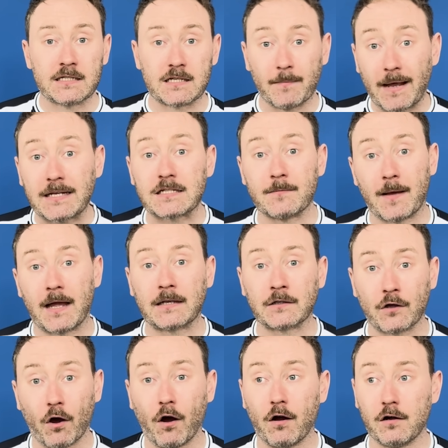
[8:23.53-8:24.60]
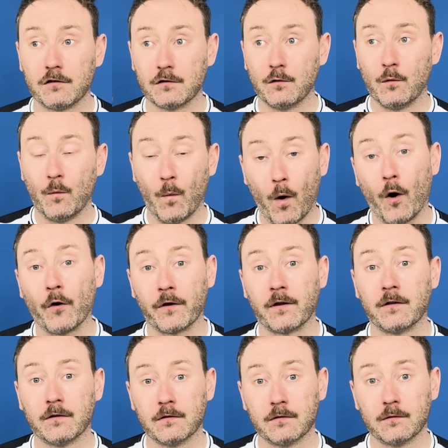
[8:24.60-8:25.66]
Saint-Maximin got
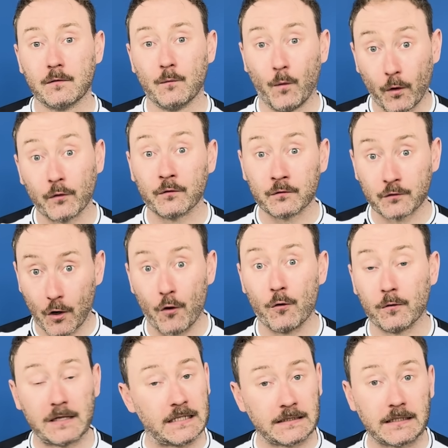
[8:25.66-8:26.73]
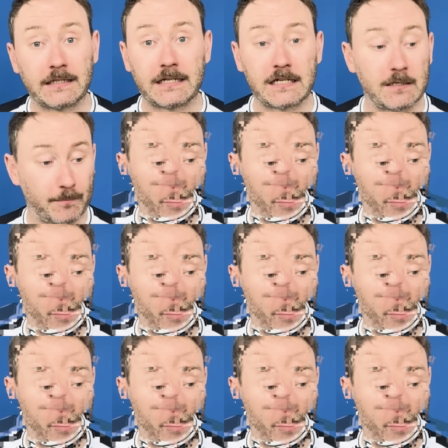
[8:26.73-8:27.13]
one goal in the league,